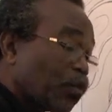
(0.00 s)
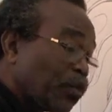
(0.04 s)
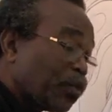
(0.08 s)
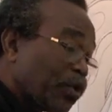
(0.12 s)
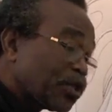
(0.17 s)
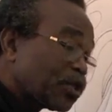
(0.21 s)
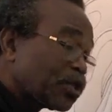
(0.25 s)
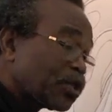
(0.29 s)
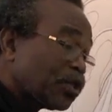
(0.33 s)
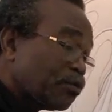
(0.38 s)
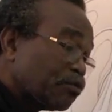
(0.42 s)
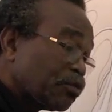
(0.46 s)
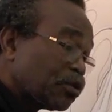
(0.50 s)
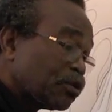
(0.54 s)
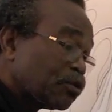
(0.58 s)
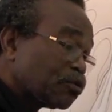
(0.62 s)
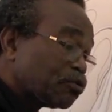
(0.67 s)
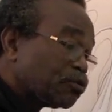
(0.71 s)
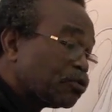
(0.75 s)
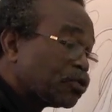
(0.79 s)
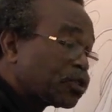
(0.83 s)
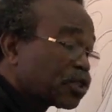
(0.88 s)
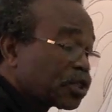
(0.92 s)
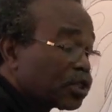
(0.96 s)
with the
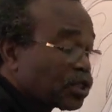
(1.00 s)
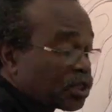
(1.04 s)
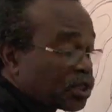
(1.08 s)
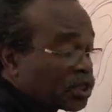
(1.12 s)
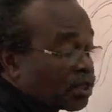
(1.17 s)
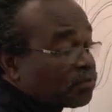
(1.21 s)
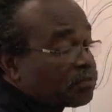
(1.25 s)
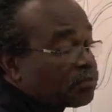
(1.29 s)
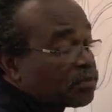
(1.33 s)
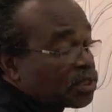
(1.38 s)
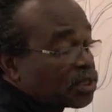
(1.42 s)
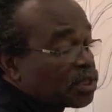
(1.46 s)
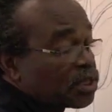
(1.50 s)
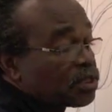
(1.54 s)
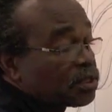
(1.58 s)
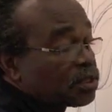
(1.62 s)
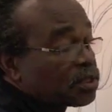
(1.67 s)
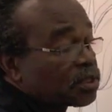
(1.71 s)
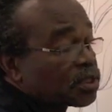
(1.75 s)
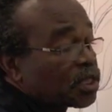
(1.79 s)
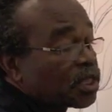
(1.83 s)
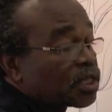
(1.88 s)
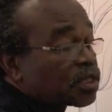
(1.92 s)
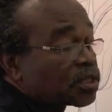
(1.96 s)
Maroons in
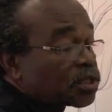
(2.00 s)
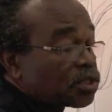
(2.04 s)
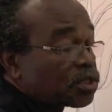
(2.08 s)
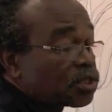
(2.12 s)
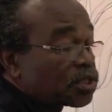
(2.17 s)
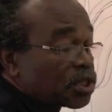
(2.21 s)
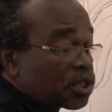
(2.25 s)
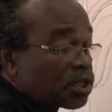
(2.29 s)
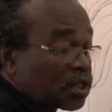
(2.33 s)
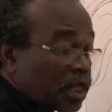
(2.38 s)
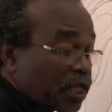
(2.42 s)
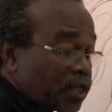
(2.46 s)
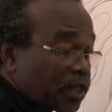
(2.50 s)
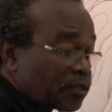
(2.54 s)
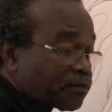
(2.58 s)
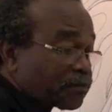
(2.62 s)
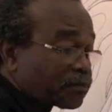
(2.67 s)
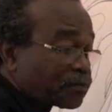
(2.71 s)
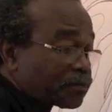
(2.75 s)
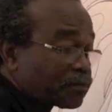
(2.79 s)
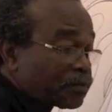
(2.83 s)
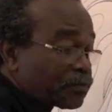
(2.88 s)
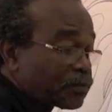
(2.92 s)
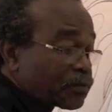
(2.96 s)
1739.